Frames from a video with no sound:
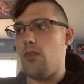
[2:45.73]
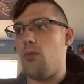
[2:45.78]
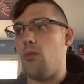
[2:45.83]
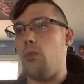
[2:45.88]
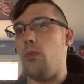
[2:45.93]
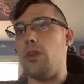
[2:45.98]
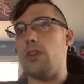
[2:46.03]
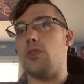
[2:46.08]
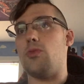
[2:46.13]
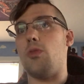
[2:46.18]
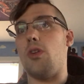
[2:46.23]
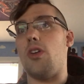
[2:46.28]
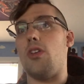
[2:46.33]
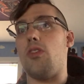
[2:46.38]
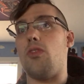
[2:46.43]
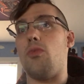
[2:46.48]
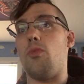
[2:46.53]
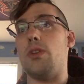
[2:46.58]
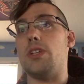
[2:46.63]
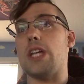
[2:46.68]
which
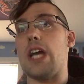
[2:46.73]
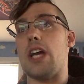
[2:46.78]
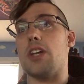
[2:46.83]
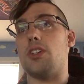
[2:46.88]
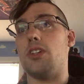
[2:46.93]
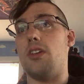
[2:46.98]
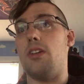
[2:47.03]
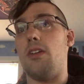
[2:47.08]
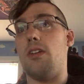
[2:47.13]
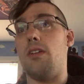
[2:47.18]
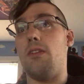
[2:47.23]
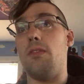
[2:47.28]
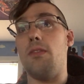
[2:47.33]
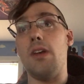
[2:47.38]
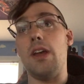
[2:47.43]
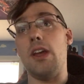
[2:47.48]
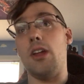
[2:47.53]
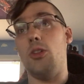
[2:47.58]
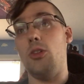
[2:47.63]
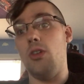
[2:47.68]
was which actually
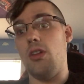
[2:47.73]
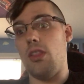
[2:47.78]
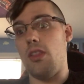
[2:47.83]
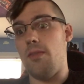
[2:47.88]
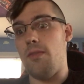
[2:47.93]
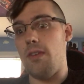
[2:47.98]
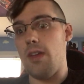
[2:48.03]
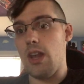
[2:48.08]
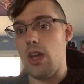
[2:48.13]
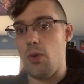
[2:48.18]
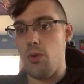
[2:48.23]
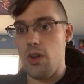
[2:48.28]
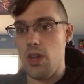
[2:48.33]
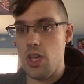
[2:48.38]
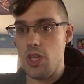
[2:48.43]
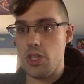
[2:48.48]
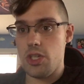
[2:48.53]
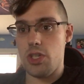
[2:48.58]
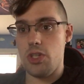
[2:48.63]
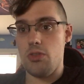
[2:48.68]
included the video and
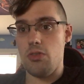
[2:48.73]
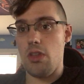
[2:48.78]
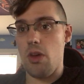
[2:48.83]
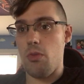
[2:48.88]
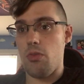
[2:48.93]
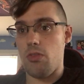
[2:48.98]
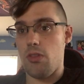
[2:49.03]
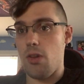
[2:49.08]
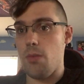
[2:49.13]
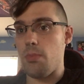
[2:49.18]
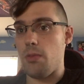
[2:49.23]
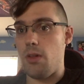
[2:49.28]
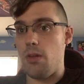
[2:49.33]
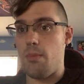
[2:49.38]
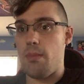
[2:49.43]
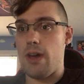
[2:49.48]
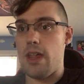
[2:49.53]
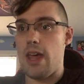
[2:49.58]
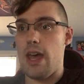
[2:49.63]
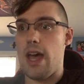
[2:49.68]
issue that was uploaded
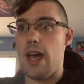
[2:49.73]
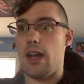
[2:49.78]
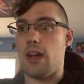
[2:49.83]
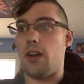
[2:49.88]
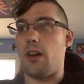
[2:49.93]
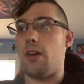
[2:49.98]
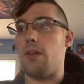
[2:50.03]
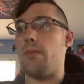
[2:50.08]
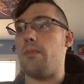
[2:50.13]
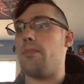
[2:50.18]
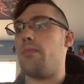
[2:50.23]
by the hacker.